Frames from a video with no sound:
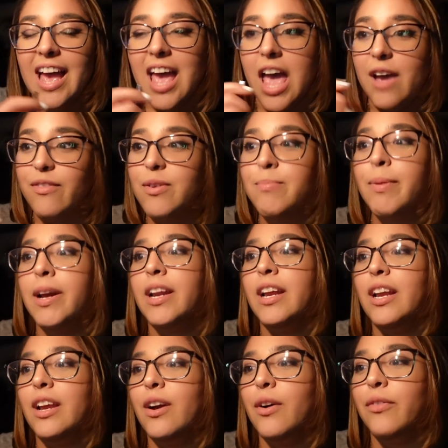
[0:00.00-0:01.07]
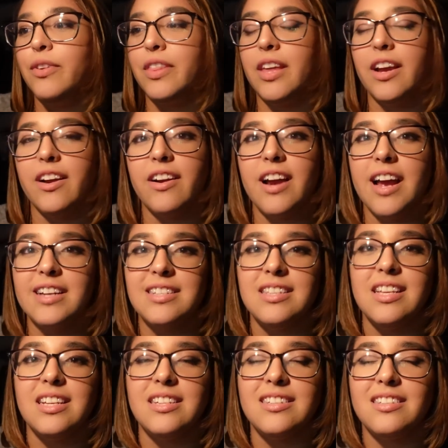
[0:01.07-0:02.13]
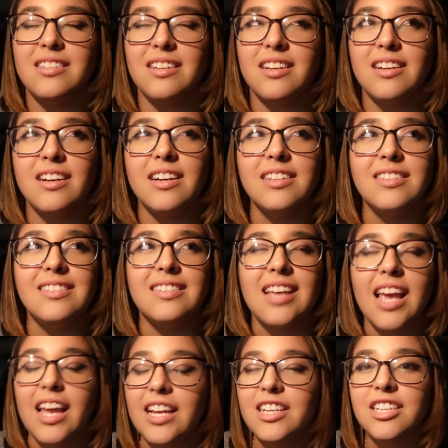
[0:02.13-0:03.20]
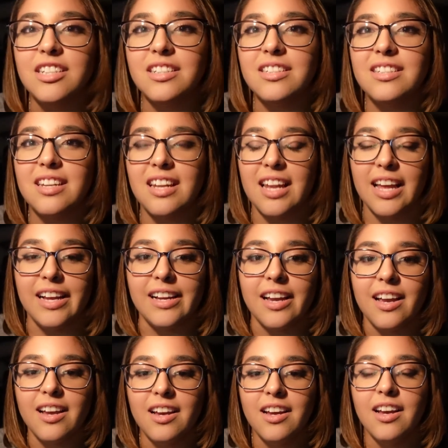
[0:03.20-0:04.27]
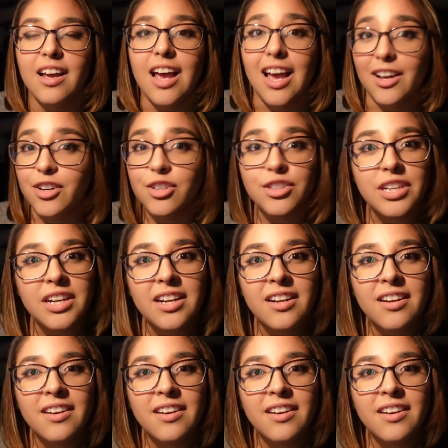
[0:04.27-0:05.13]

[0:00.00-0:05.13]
Everybody over there has this contagious like energy